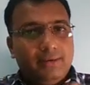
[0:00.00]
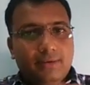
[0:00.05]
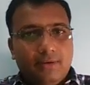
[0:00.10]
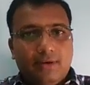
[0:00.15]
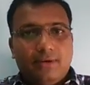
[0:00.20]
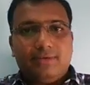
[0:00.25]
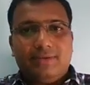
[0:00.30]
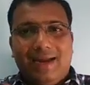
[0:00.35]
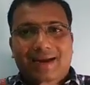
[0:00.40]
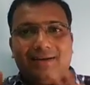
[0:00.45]

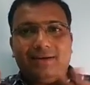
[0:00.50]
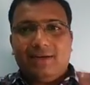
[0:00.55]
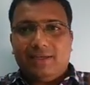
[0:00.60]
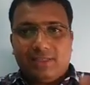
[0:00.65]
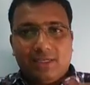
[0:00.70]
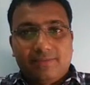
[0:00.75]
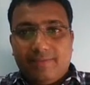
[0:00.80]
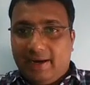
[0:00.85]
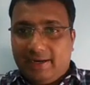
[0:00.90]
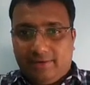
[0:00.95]
that doesn't
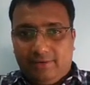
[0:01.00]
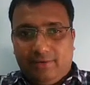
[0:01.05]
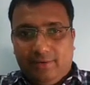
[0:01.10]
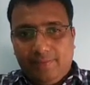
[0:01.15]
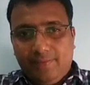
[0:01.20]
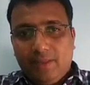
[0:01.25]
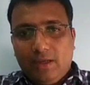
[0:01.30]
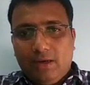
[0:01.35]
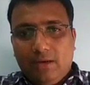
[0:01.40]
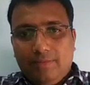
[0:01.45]
matter
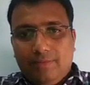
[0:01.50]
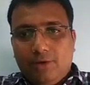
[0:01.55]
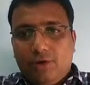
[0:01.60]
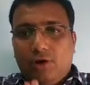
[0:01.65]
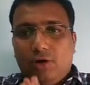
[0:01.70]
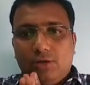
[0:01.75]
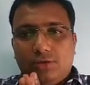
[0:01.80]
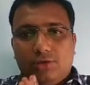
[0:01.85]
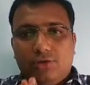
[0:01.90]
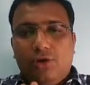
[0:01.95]

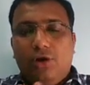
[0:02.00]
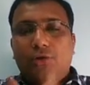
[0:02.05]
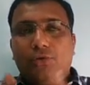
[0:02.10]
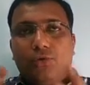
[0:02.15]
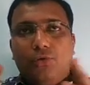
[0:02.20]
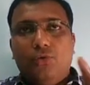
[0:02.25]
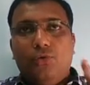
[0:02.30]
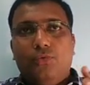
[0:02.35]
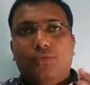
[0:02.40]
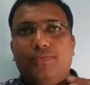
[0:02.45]
because you have
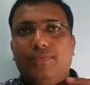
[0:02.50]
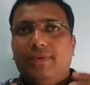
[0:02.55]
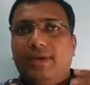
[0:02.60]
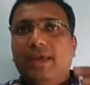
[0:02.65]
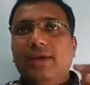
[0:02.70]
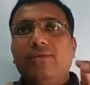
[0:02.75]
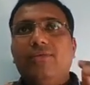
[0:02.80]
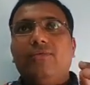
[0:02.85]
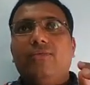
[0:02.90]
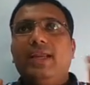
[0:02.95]
to give
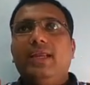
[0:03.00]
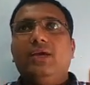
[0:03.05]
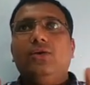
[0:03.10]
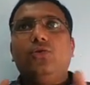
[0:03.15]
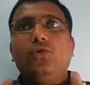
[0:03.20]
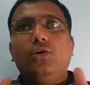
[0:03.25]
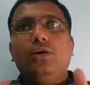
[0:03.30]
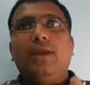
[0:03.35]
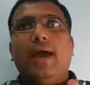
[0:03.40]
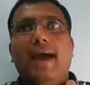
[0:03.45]
very
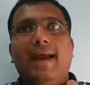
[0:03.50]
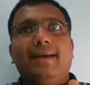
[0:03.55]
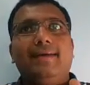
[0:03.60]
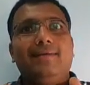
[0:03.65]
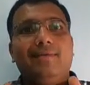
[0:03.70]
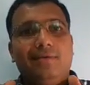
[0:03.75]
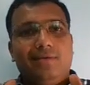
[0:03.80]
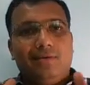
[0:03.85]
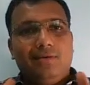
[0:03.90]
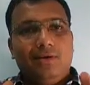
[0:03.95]
good
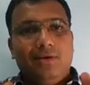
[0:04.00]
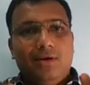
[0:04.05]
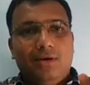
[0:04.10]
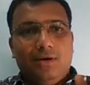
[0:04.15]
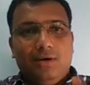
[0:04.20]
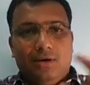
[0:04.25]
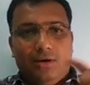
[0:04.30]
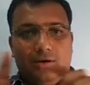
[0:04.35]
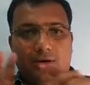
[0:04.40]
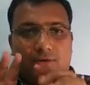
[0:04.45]
and
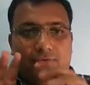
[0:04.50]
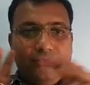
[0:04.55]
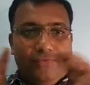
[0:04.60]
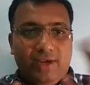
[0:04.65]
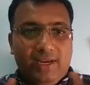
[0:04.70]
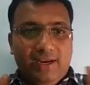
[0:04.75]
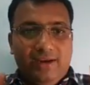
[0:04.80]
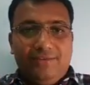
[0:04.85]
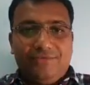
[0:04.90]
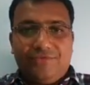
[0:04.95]

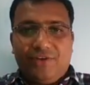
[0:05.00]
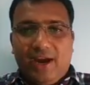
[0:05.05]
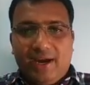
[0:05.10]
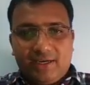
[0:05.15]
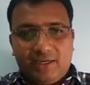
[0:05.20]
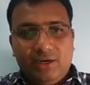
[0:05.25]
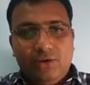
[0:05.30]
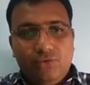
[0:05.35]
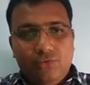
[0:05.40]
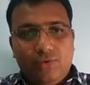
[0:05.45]
very
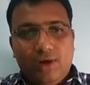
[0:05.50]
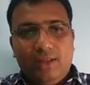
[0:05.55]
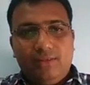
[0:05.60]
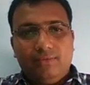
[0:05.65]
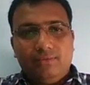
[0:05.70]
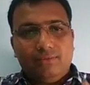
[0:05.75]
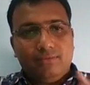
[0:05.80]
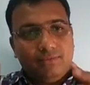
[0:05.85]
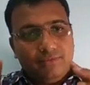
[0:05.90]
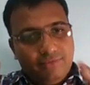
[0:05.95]
interactive
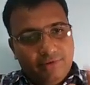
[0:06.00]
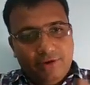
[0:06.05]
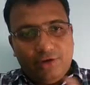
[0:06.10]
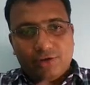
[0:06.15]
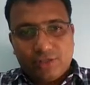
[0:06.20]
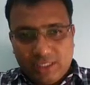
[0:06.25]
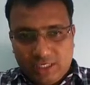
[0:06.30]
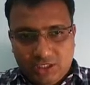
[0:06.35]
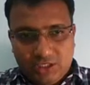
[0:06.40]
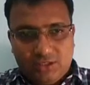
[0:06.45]
one video
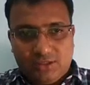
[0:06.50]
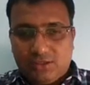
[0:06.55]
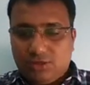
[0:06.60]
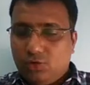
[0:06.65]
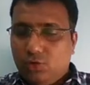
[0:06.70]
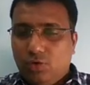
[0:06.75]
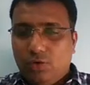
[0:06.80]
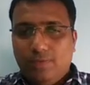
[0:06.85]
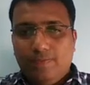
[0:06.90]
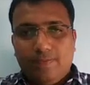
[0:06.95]
session.
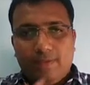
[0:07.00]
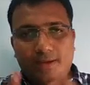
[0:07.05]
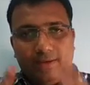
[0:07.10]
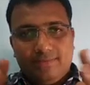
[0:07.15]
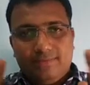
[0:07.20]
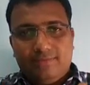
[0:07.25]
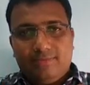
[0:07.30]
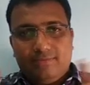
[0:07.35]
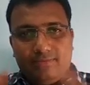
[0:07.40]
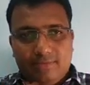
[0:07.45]
So
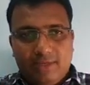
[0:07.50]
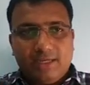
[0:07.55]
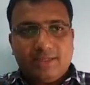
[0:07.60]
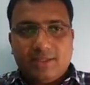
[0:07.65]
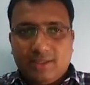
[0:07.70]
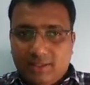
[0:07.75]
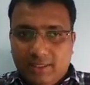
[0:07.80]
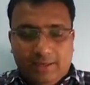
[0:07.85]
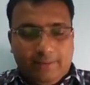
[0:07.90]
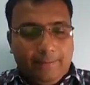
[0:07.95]
that's the
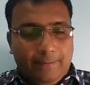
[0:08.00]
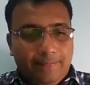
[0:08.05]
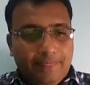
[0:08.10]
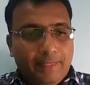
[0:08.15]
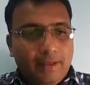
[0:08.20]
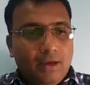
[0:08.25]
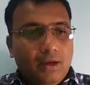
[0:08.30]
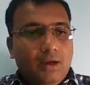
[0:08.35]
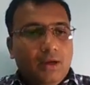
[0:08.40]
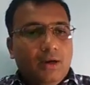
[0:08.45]
thing.
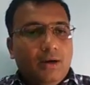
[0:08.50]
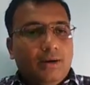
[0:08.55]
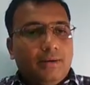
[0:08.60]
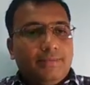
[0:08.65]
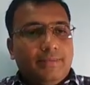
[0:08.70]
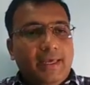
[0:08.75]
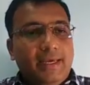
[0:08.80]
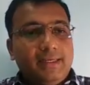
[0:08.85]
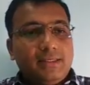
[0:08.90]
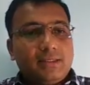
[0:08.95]

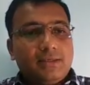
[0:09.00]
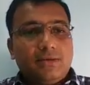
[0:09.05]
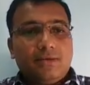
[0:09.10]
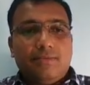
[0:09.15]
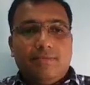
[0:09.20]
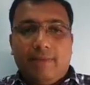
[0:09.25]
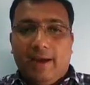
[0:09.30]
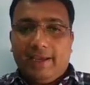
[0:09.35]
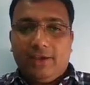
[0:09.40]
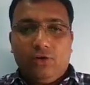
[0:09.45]
Next,
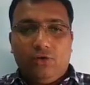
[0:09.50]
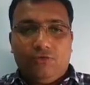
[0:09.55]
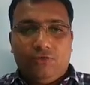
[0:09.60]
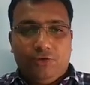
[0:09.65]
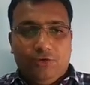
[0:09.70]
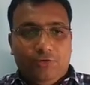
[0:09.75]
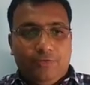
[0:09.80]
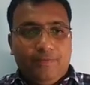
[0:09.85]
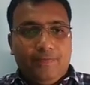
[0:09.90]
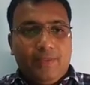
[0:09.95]
microphone.
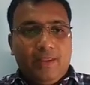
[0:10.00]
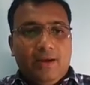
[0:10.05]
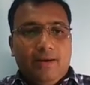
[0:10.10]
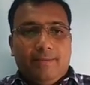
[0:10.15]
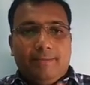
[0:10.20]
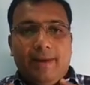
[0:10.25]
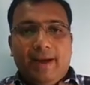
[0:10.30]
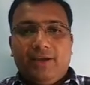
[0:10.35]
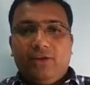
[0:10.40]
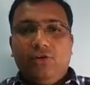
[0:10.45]

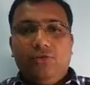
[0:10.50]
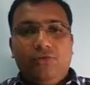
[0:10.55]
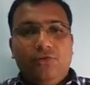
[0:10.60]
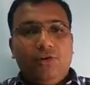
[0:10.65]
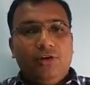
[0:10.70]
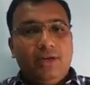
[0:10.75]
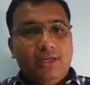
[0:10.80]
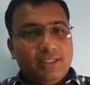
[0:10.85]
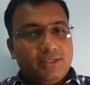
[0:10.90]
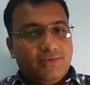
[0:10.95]

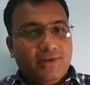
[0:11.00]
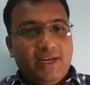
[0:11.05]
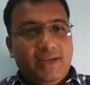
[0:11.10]
Microphone is very